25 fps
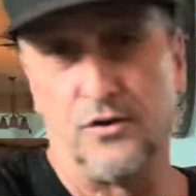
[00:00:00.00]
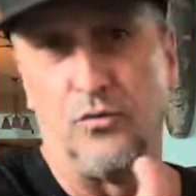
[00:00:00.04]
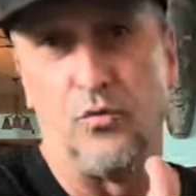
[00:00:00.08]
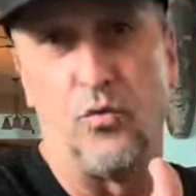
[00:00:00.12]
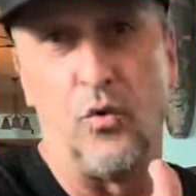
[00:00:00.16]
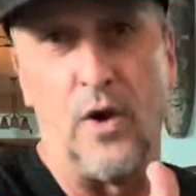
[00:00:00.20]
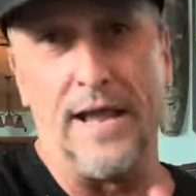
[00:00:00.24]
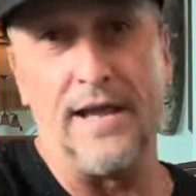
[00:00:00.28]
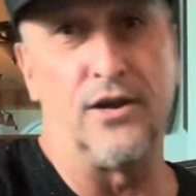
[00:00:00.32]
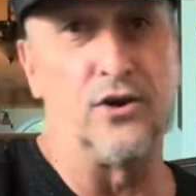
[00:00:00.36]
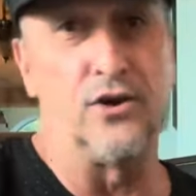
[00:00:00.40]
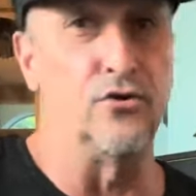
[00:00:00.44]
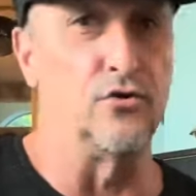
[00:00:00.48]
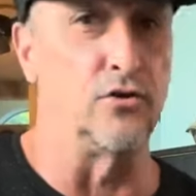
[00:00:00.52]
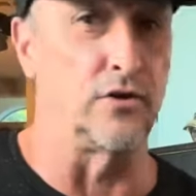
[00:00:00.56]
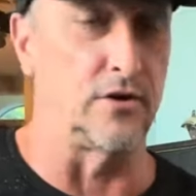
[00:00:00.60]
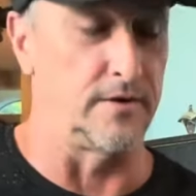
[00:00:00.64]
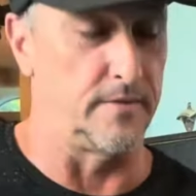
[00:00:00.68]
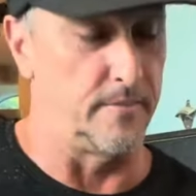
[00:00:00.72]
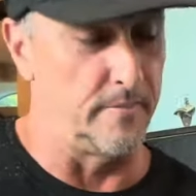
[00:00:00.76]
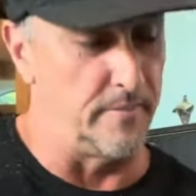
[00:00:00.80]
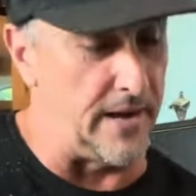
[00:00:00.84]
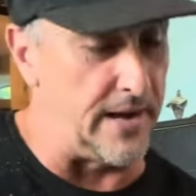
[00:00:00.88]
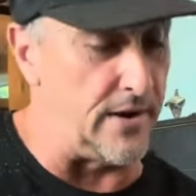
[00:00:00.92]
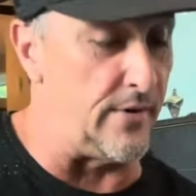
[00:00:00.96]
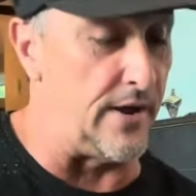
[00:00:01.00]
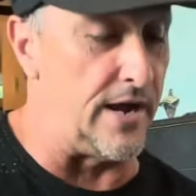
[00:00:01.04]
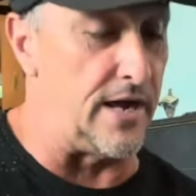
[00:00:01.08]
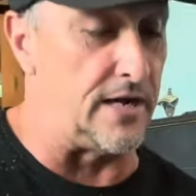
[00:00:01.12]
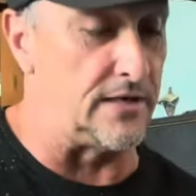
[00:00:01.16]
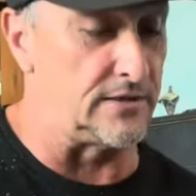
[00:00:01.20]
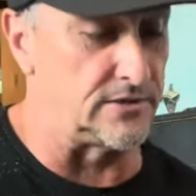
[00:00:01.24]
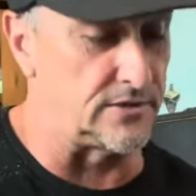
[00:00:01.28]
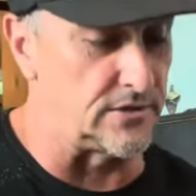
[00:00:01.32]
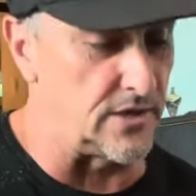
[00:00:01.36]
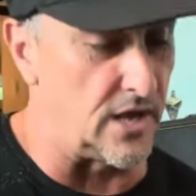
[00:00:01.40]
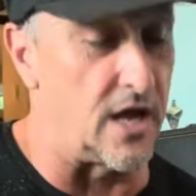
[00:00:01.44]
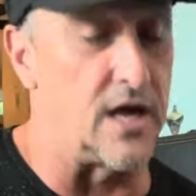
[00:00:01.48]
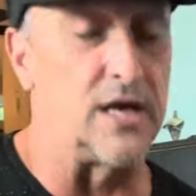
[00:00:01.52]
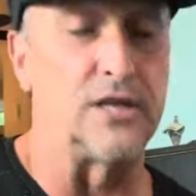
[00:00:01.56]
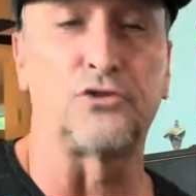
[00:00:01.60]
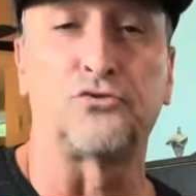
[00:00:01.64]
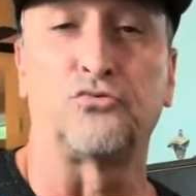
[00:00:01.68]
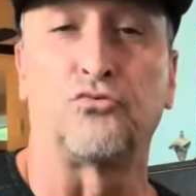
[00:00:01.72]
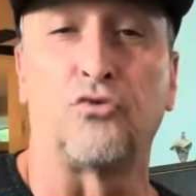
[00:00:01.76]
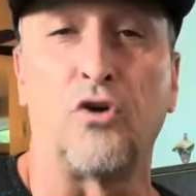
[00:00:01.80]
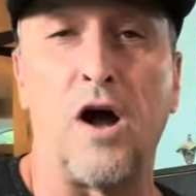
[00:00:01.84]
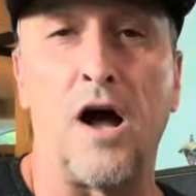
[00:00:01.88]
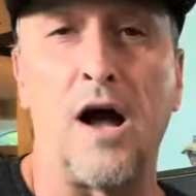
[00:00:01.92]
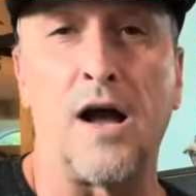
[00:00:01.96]
way cooler. But anyway, us
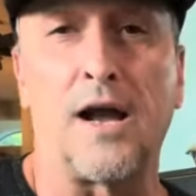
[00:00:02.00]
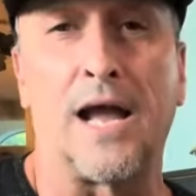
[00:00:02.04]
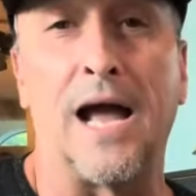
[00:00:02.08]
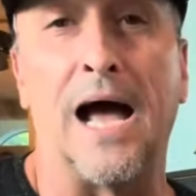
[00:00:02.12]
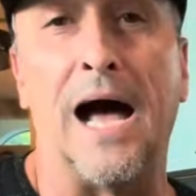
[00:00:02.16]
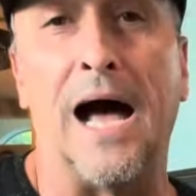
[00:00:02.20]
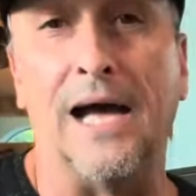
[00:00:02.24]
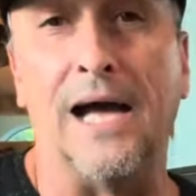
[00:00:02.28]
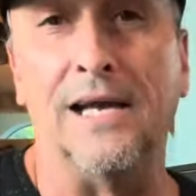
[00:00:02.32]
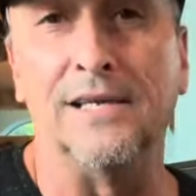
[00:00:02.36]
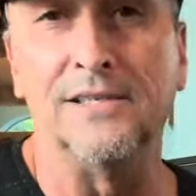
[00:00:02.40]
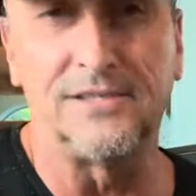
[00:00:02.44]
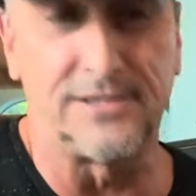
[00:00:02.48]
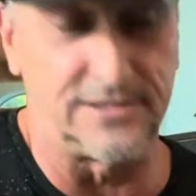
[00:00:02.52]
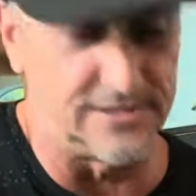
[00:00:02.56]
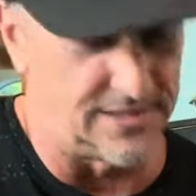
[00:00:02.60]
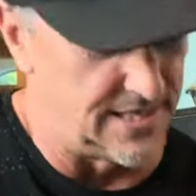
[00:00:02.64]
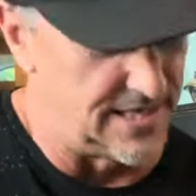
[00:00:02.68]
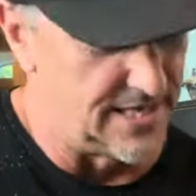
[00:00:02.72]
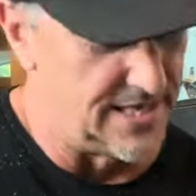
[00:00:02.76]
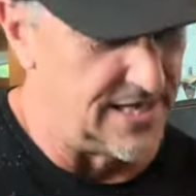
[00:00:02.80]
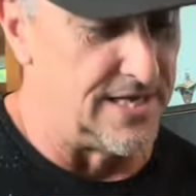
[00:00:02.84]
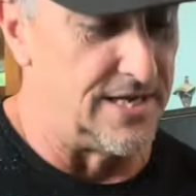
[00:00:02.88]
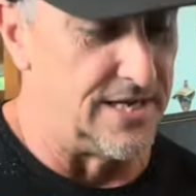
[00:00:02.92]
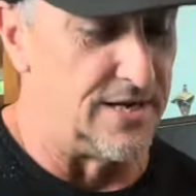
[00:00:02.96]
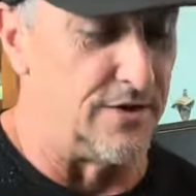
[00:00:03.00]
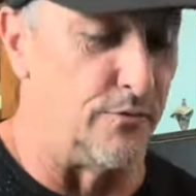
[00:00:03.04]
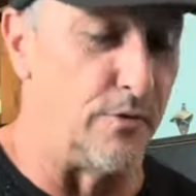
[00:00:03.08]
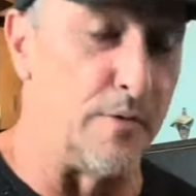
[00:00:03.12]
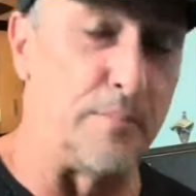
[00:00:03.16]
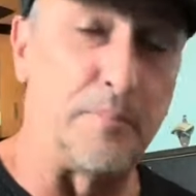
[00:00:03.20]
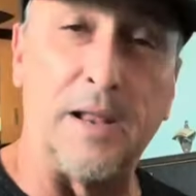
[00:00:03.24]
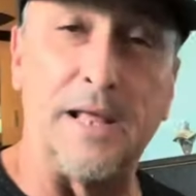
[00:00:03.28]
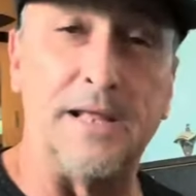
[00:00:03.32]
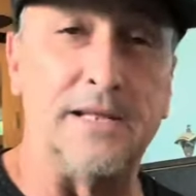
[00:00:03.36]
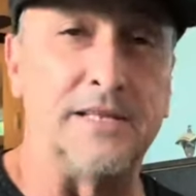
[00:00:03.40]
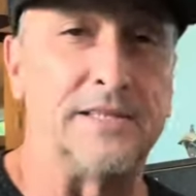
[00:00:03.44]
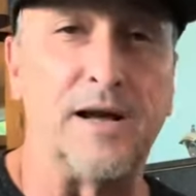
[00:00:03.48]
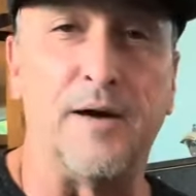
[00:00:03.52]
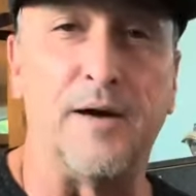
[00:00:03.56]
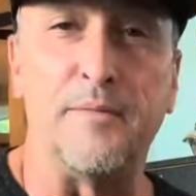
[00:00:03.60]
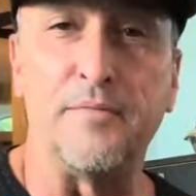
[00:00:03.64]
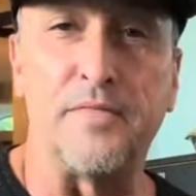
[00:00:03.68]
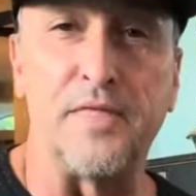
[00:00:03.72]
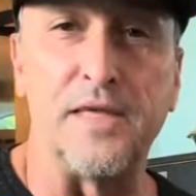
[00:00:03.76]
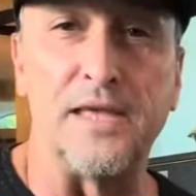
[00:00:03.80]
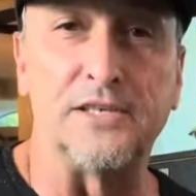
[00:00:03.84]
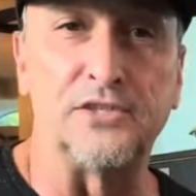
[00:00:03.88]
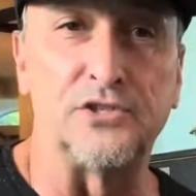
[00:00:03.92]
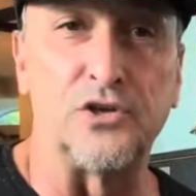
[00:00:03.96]
rock guys, we play the dumb
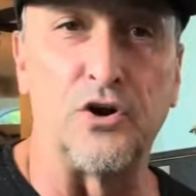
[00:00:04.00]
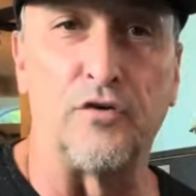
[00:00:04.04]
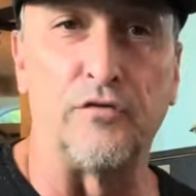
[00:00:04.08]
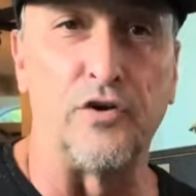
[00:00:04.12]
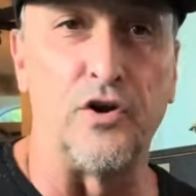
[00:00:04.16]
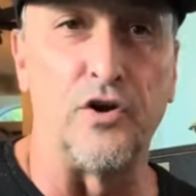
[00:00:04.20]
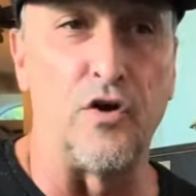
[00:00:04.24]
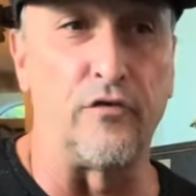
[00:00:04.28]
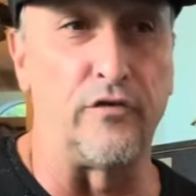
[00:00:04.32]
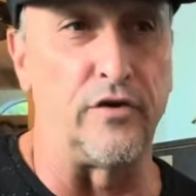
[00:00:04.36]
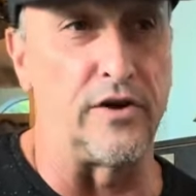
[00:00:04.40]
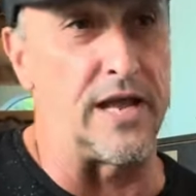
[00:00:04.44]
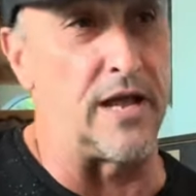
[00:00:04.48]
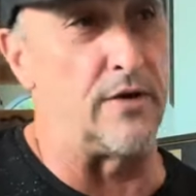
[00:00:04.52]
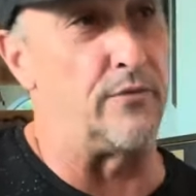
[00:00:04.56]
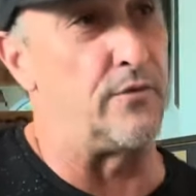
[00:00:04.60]
things over and over again.